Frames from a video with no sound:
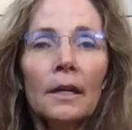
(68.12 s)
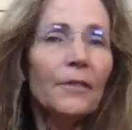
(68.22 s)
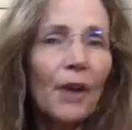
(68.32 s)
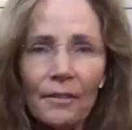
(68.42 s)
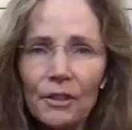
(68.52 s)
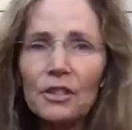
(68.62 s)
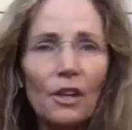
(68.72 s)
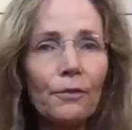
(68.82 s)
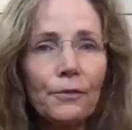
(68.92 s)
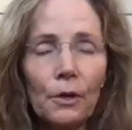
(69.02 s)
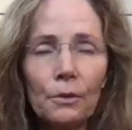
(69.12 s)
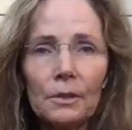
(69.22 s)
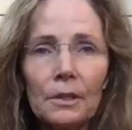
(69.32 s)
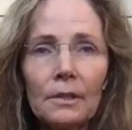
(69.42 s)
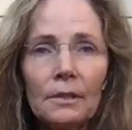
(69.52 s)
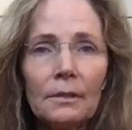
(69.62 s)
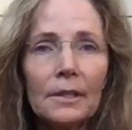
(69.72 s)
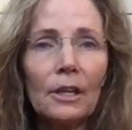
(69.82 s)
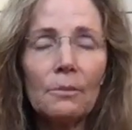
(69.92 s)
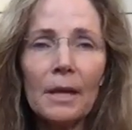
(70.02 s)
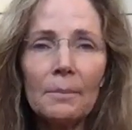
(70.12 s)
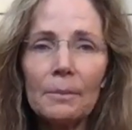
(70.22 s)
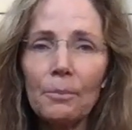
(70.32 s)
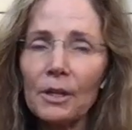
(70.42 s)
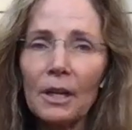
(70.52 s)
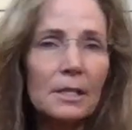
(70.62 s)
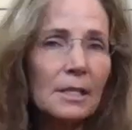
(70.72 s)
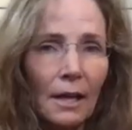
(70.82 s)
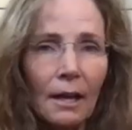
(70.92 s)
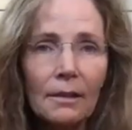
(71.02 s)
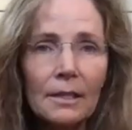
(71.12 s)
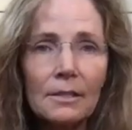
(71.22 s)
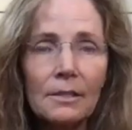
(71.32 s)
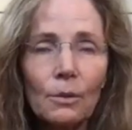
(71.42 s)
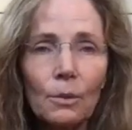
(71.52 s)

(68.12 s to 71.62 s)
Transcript: if you have your cell phone, maybe put it on silence